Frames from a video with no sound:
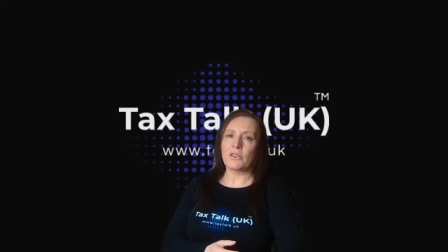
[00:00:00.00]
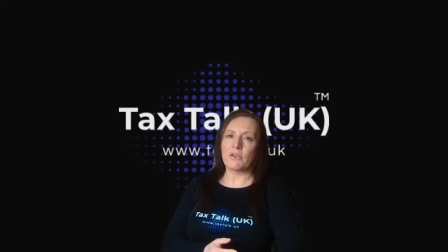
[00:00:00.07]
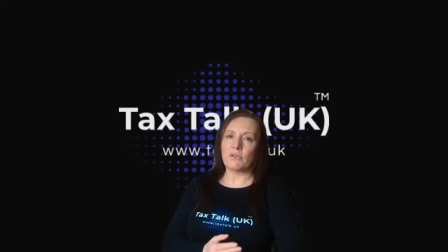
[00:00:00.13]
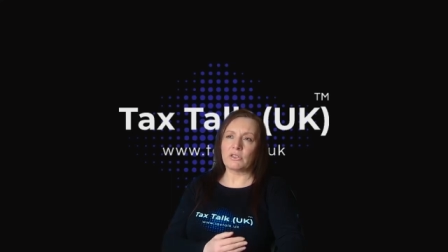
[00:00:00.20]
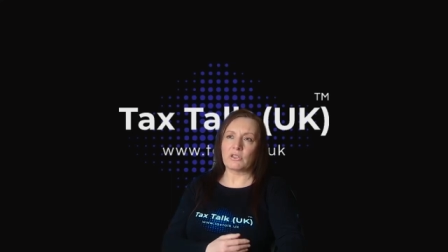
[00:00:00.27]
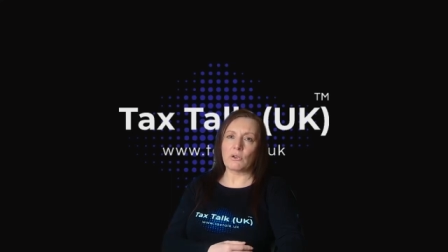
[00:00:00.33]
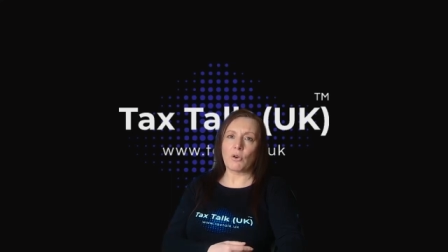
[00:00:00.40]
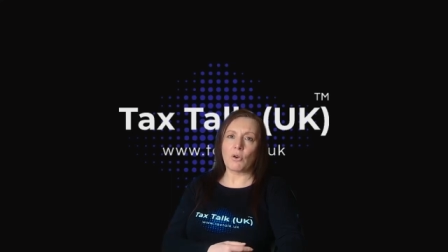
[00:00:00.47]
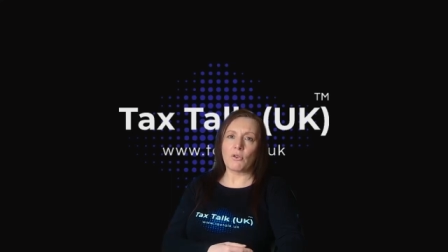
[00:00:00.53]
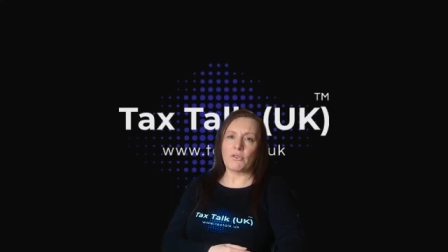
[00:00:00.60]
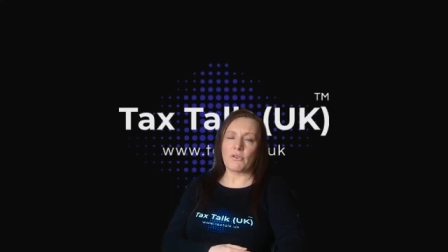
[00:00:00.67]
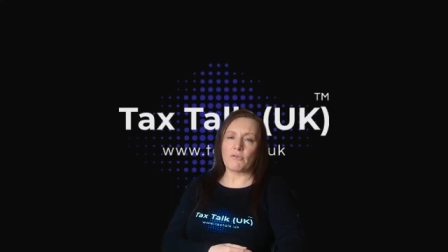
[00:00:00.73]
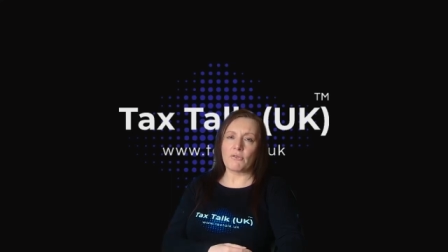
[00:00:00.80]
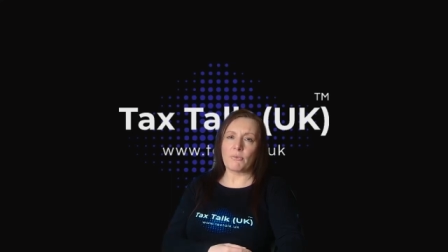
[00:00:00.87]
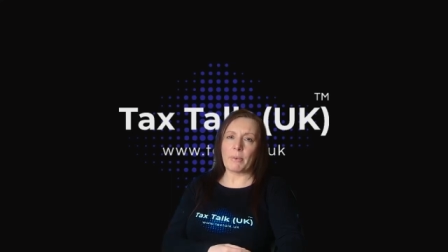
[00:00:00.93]
There is a lot
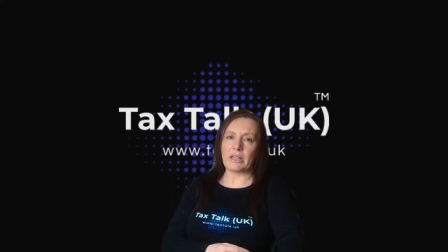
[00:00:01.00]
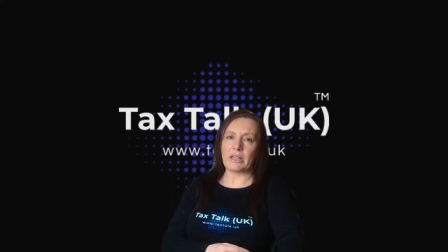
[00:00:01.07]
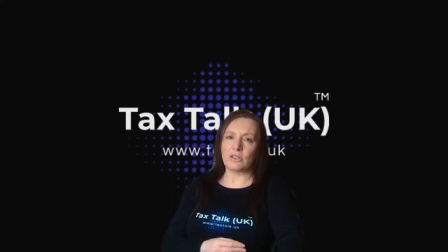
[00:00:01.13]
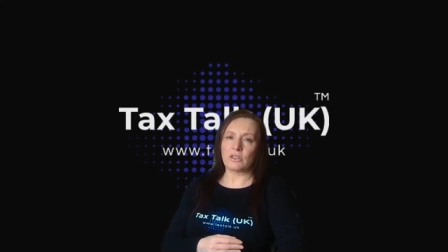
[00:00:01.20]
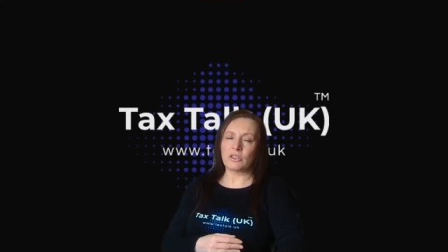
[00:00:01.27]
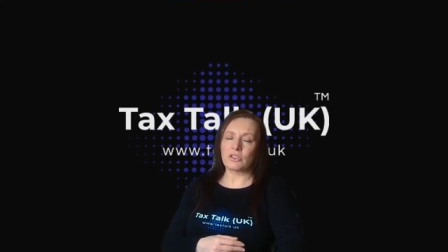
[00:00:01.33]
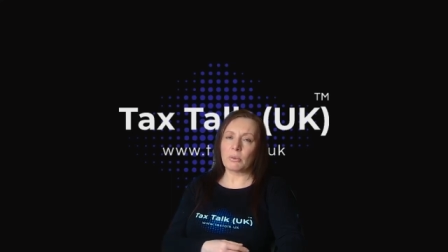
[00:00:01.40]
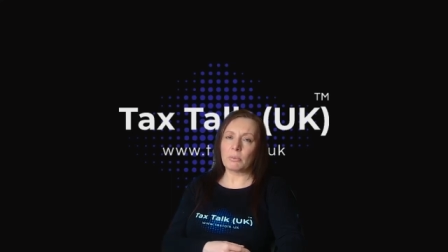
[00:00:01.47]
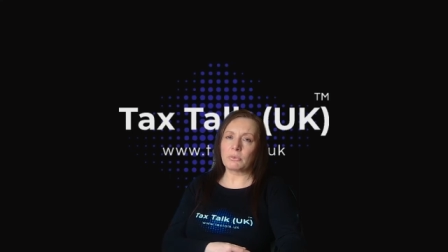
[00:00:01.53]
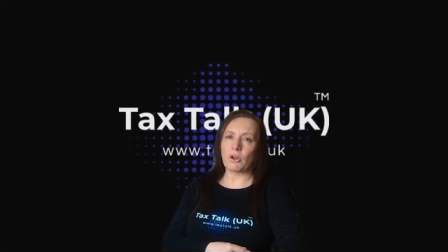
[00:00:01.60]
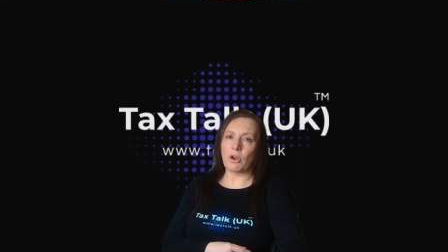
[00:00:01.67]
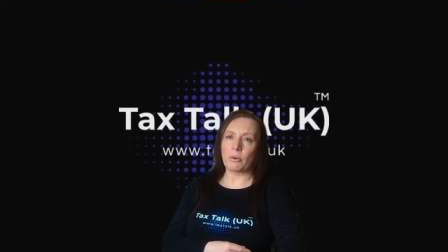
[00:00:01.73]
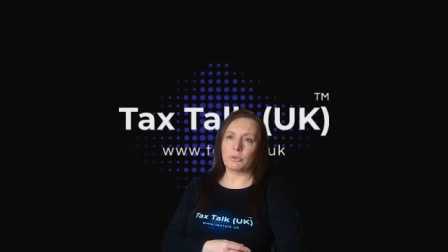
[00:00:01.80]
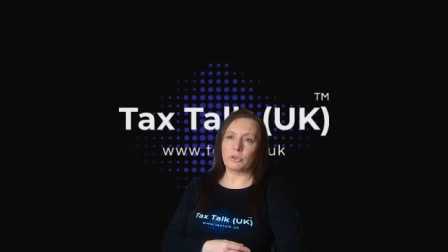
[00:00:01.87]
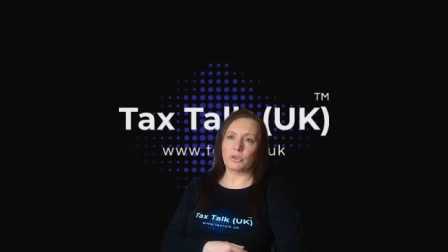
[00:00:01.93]
of information, and
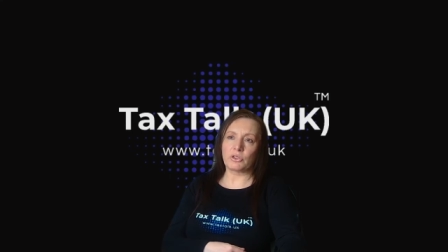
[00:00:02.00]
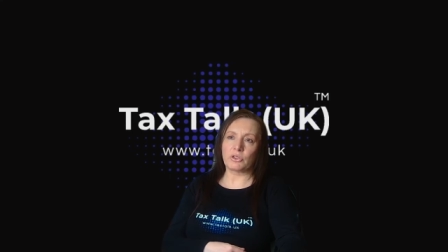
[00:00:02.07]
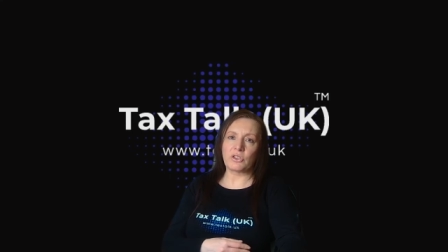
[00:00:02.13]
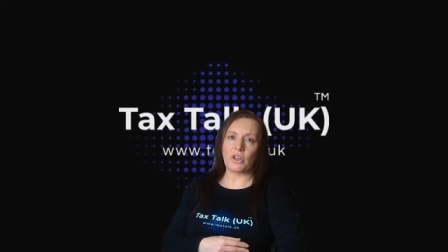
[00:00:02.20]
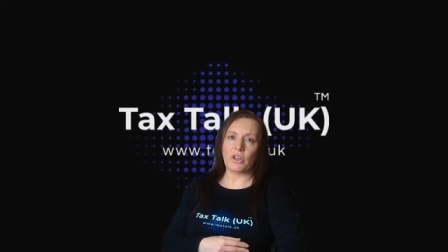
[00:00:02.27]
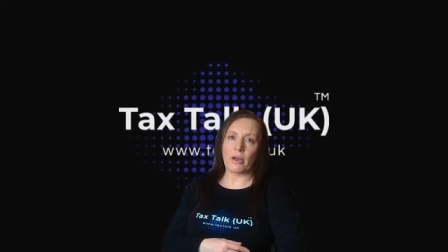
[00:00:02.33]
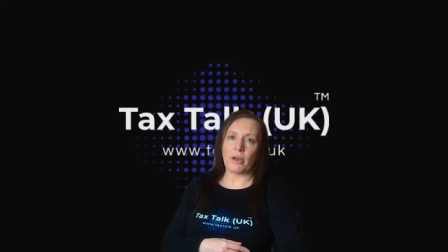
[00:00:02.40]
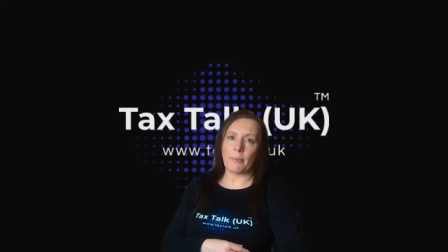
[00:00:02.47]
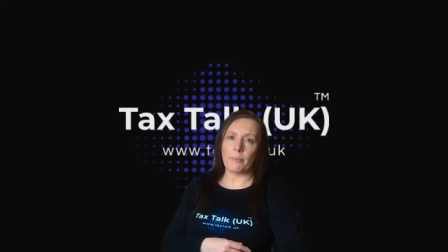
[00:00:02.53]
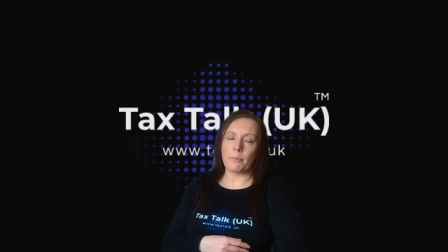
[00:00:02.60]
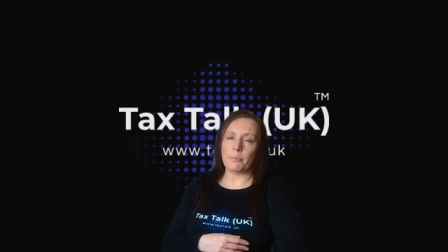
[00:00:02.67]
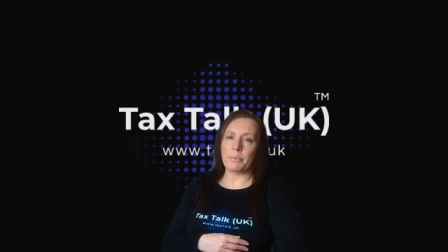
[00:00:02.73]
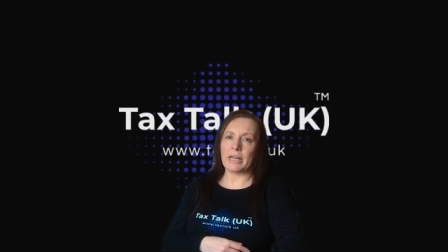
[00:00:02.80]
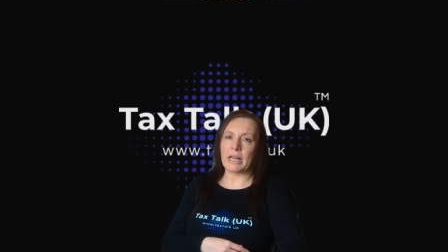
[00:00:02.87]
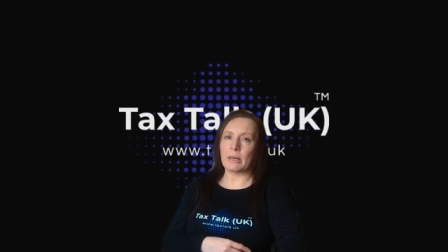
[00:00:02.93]
sometimes just
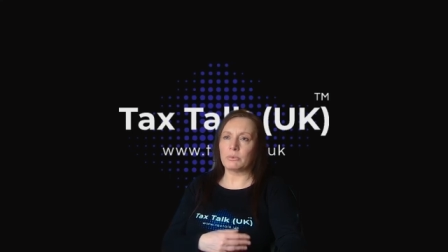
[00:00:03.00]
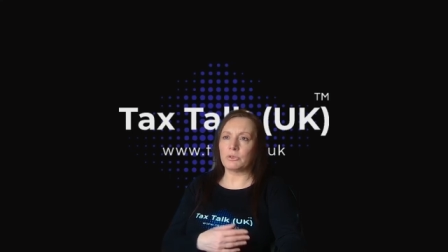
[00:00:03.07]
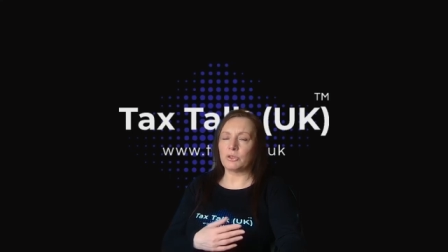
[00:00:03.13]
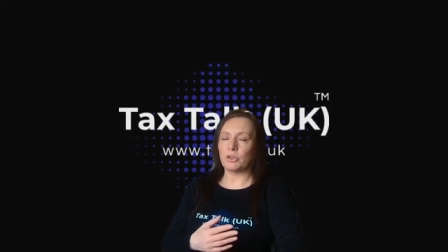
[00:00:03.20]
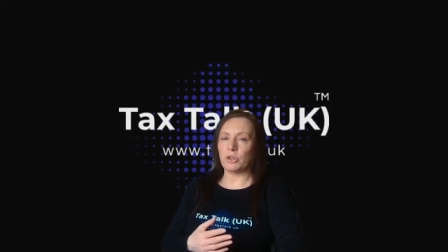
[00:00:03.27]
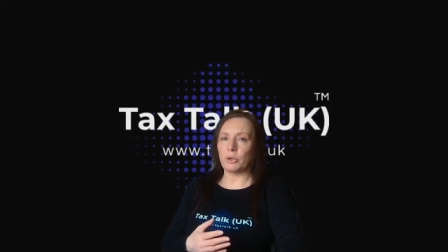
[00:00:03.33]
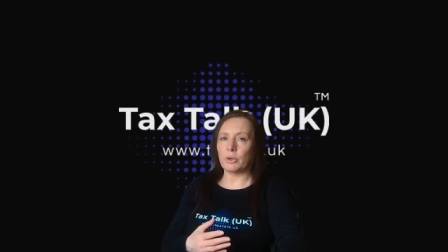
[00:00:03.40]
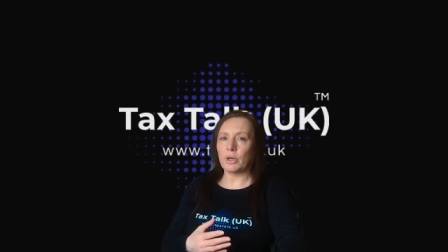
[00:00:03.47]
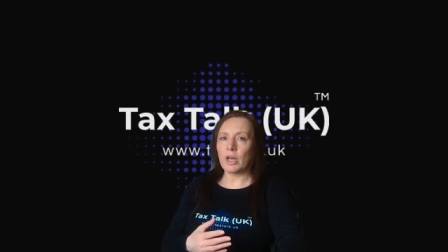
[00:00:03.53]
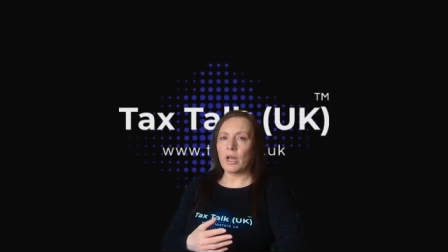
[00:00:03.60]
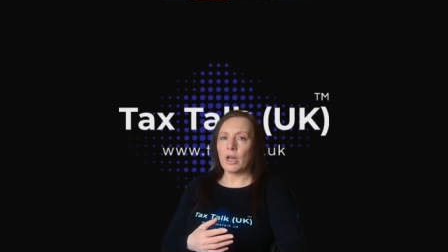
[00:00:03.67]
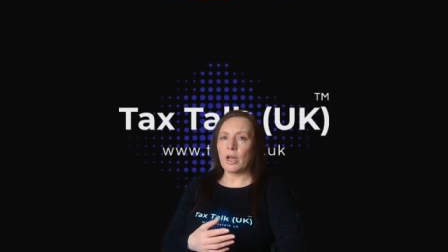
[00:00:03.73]
um, being able to